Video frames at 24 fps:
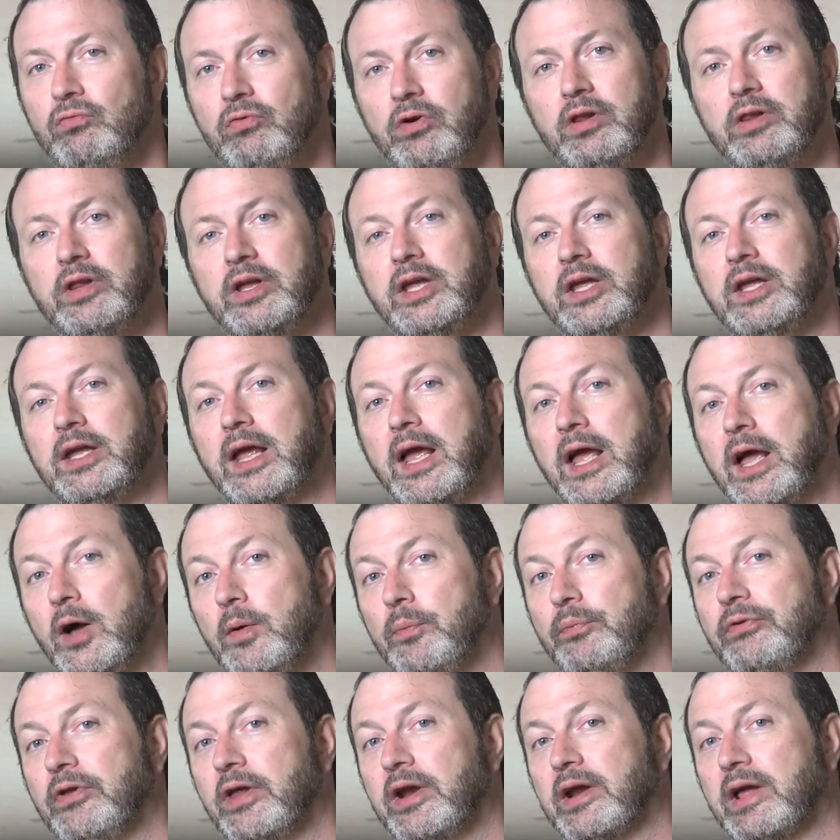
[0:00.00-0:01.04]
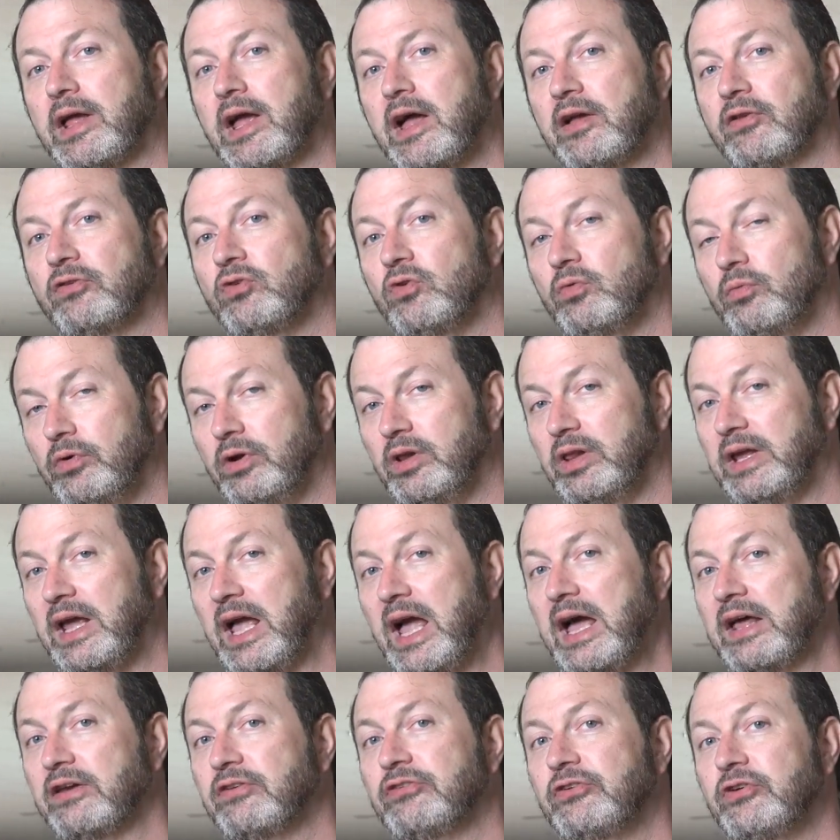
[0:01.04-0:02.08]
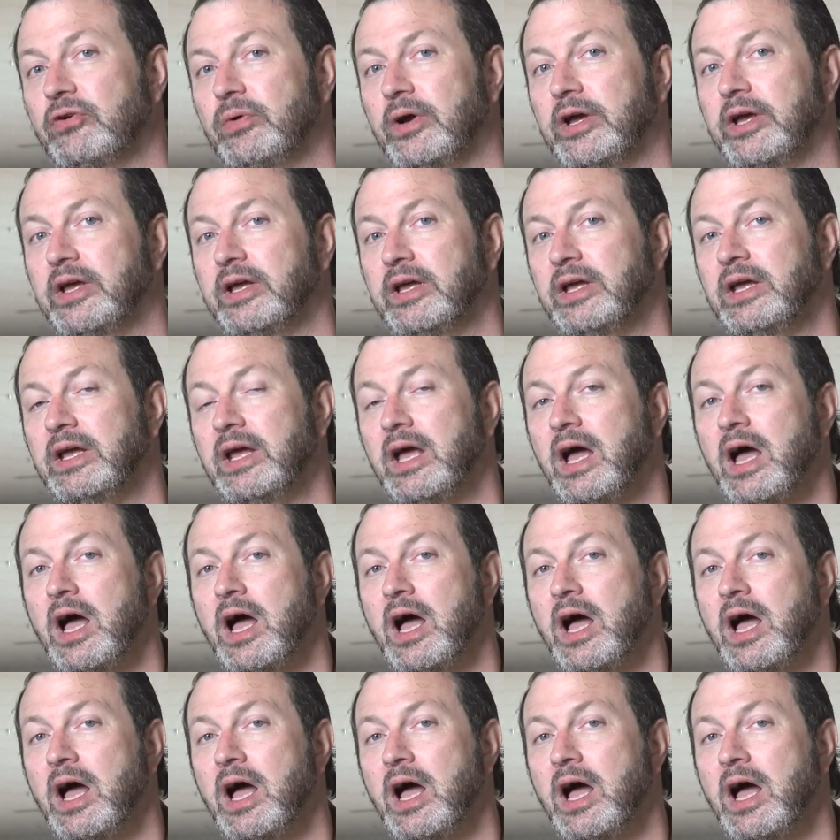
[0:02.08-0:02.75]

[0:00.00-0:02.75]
really helps out a costume, really adds to it.